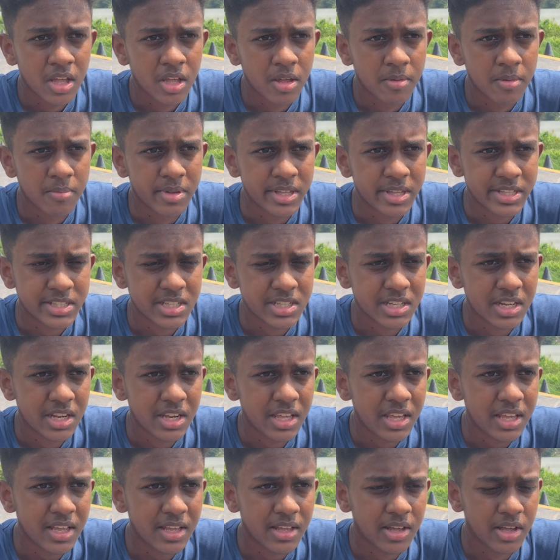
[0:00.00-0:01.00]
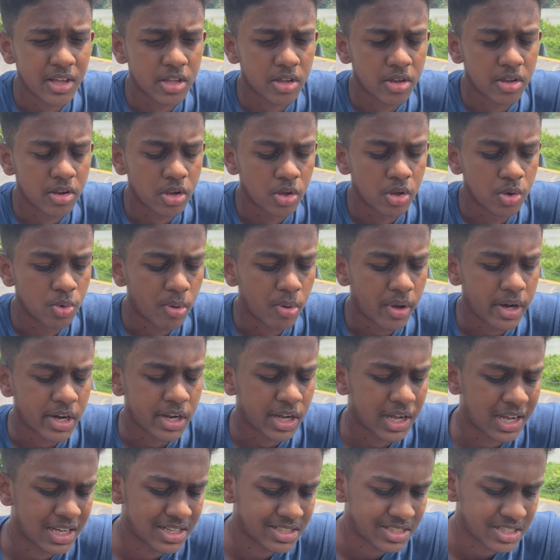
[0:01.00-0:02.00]
basically you want to
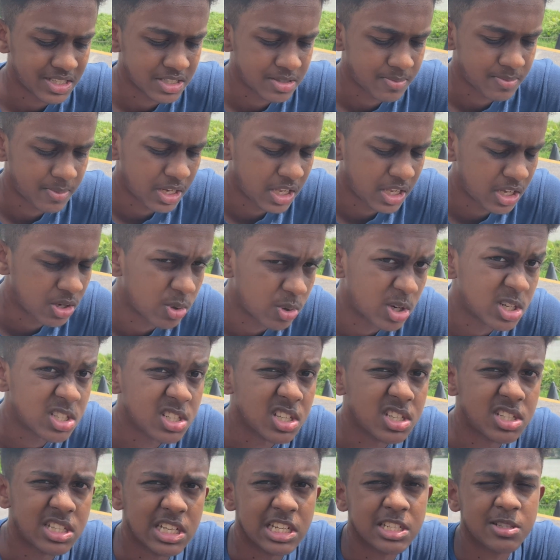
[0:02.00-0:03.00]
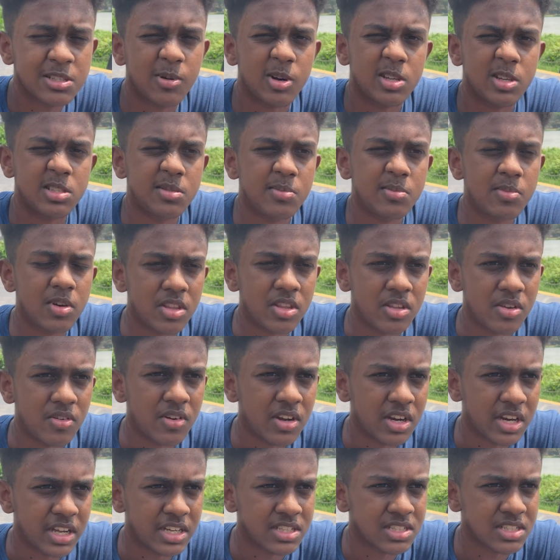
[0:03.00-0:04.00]
ask as many questions as possible
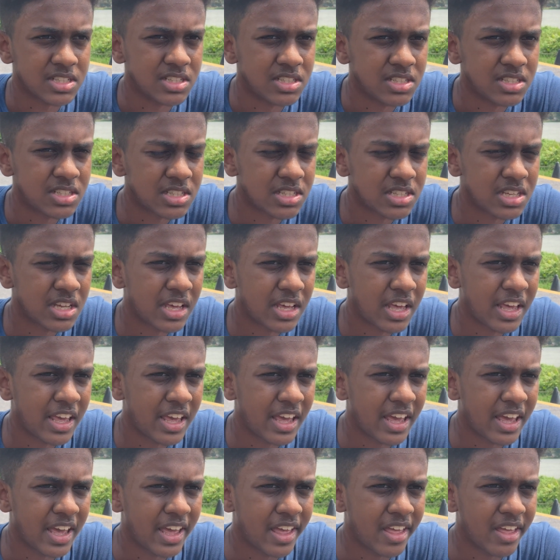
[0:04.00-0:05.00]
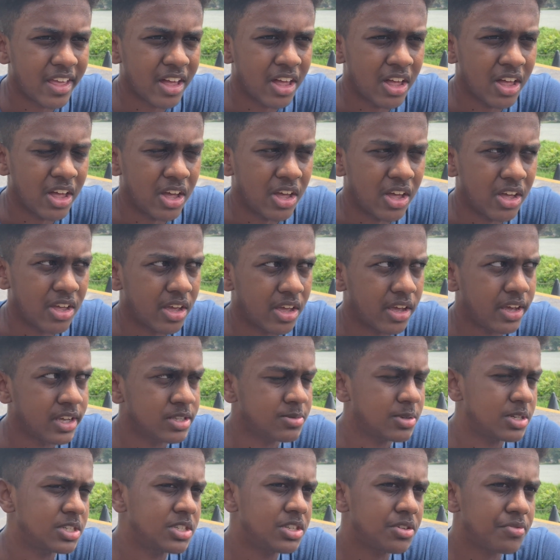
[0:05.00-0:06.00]
during lessons,
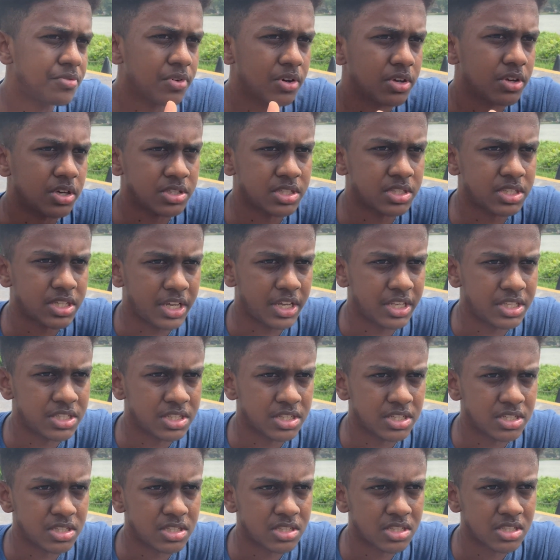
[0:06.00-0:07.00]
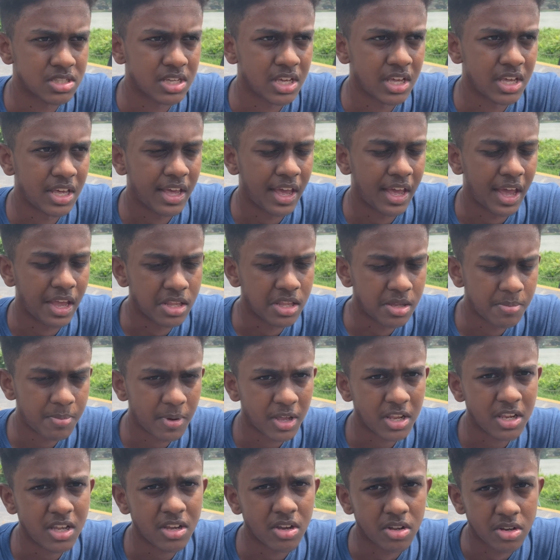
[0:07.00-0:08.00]
especially for your sciences. And
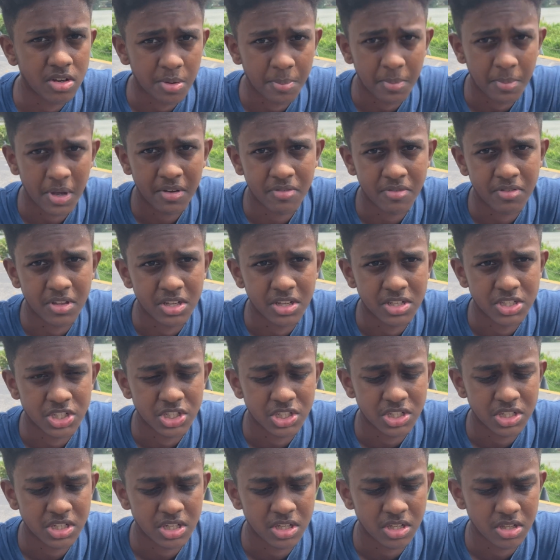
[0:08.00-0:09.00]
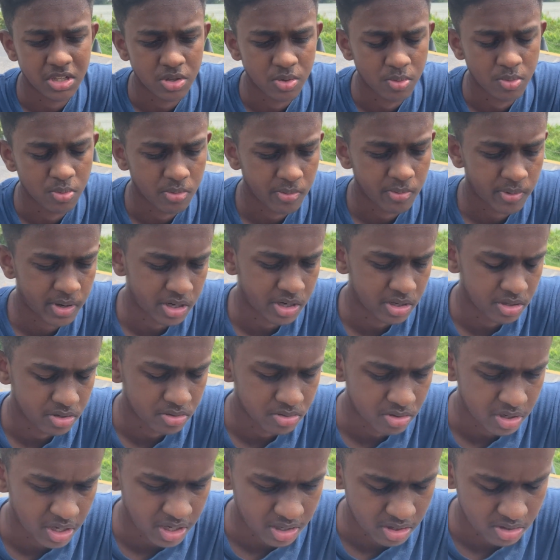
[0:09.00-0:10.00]
depending on your math teacher, you will want to do
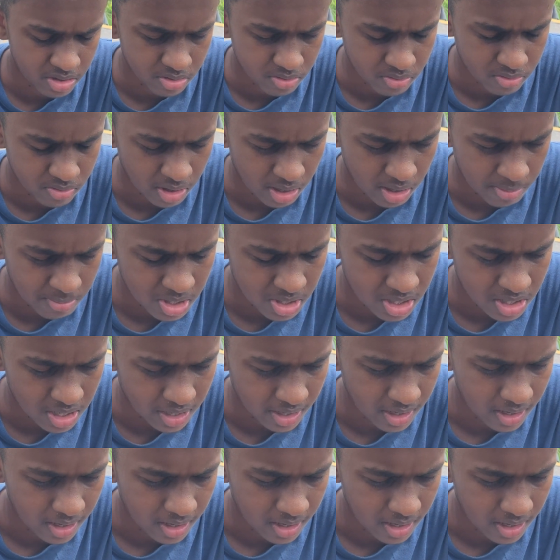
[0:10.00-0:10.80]
that too. I mean,